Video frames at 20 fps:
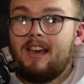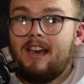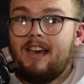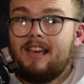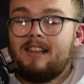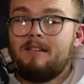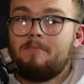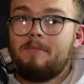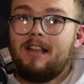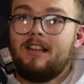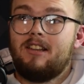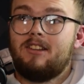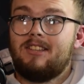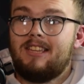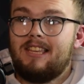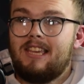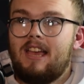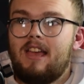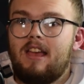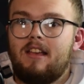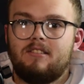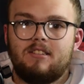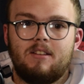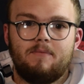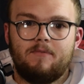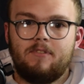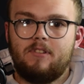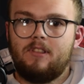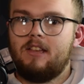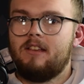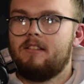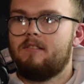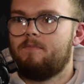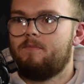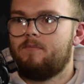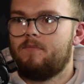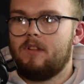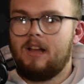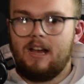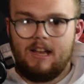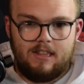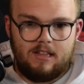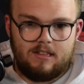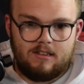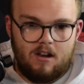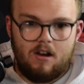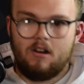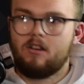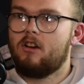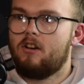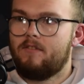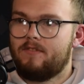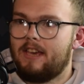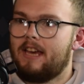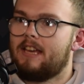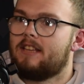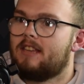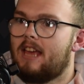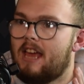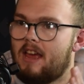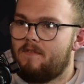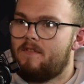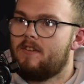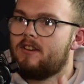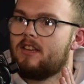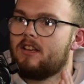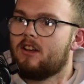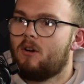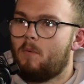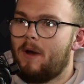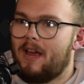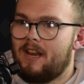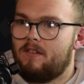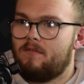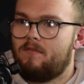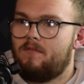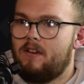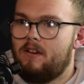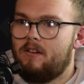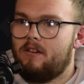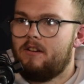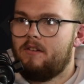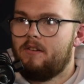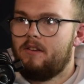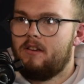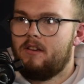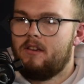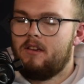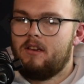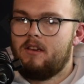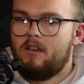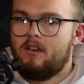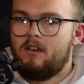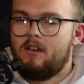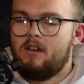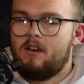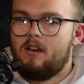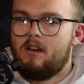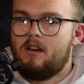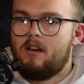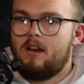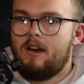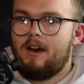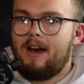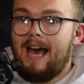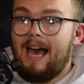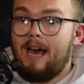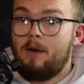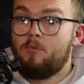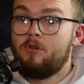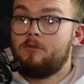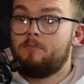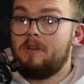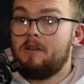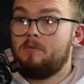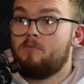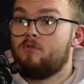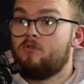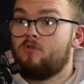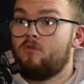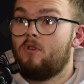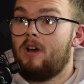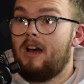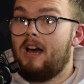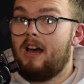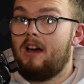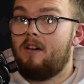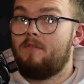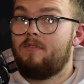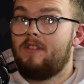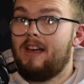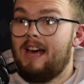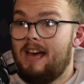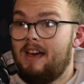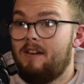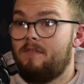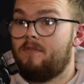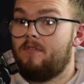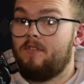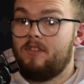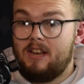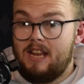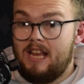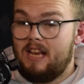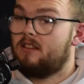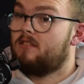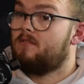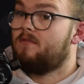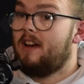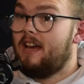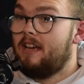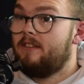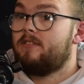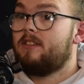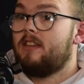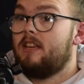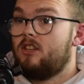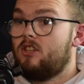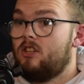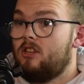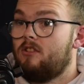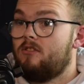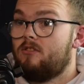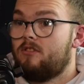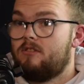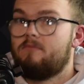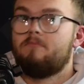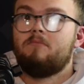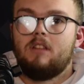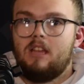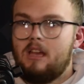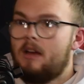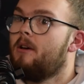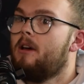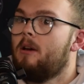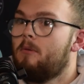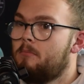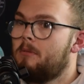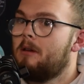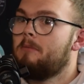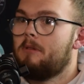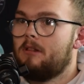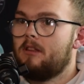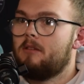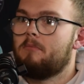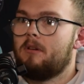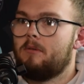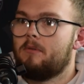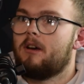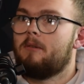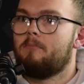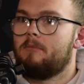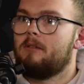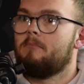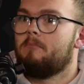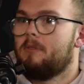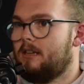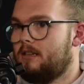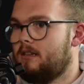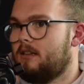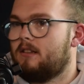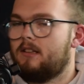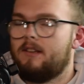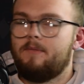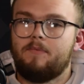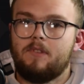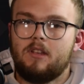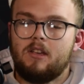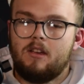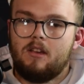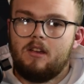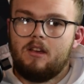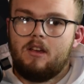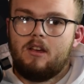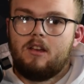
and I managed to get something like, I had a target of gigs at every single wedding fair, I would be able to have that for the next five, six years. It would be a million pound company, basically. Mm.